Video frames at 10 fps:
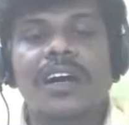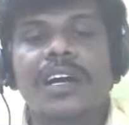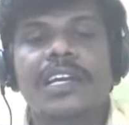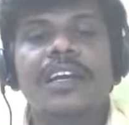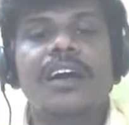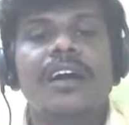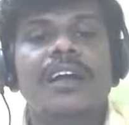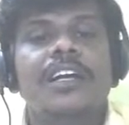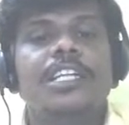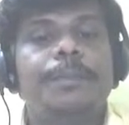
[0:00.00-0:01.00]
here
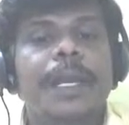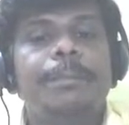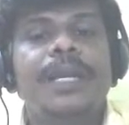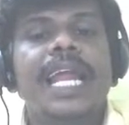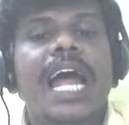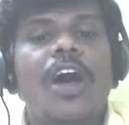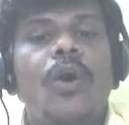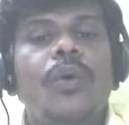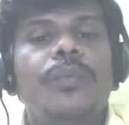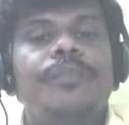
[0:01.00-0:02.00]
the people
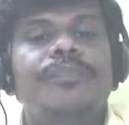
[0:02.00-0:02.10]
have